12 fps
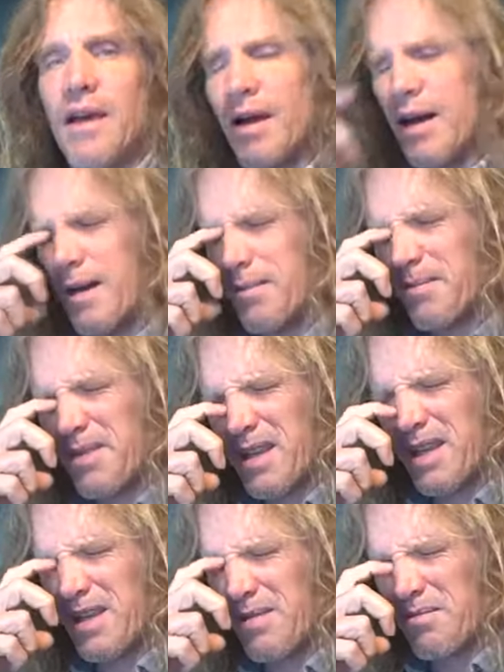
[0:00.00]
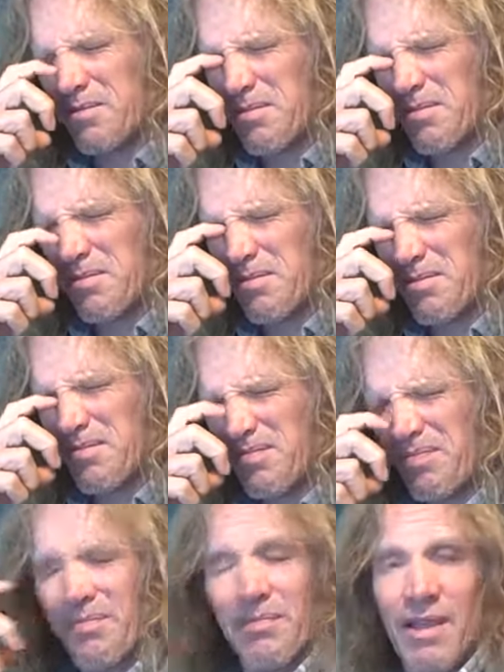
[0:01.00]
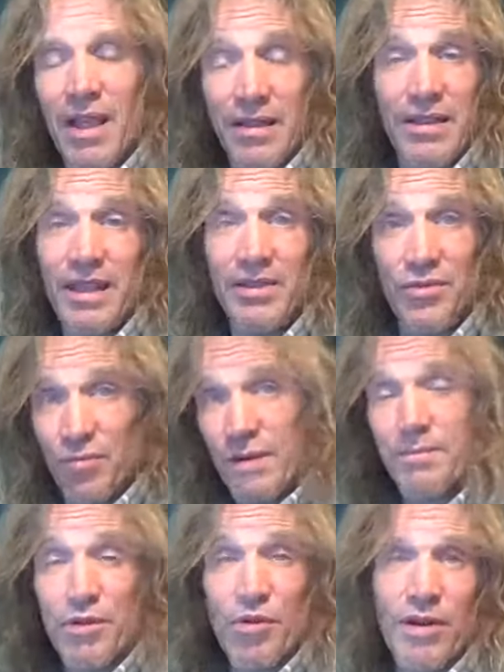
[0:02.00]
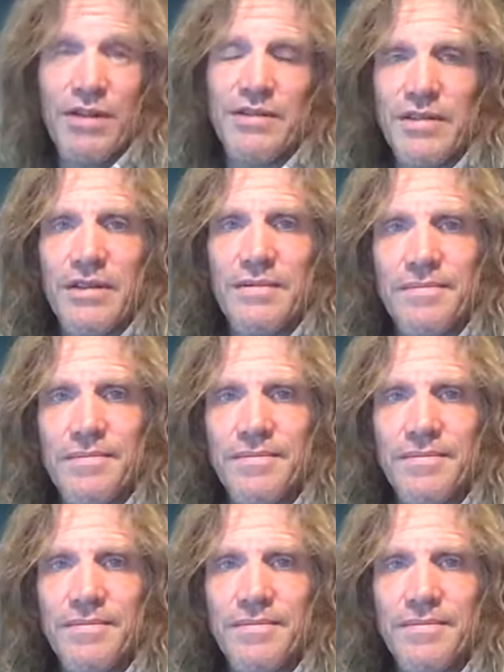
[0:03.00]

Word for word: Um, in and they swim towards it.